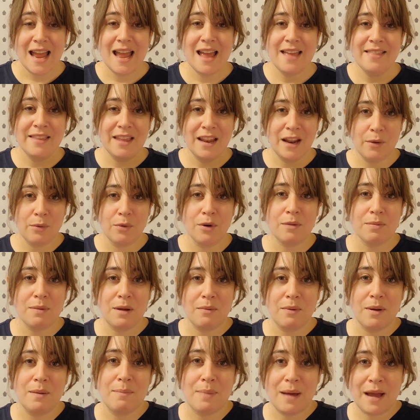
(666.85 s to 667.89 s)
And then I work my
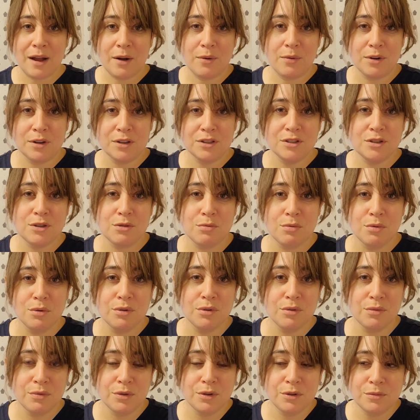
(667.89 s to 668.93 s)
way backwards through
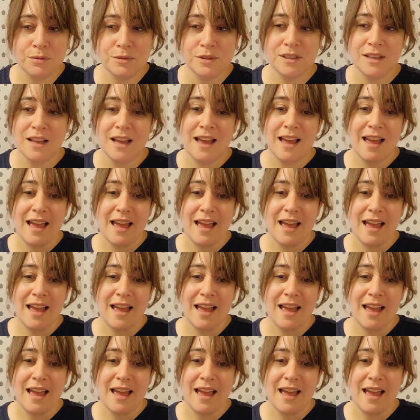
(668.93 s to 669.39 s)
the rooms